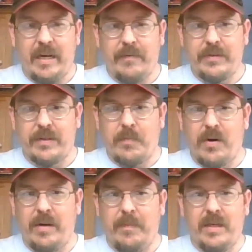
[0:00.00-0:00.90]
That was a
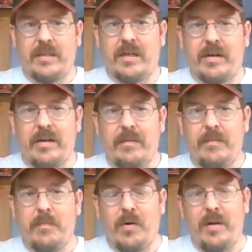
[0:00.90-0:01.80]
pretty big
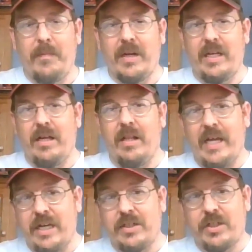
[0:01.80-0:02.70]
deal
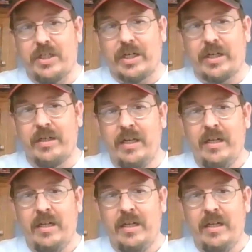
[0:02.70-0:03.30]
last year.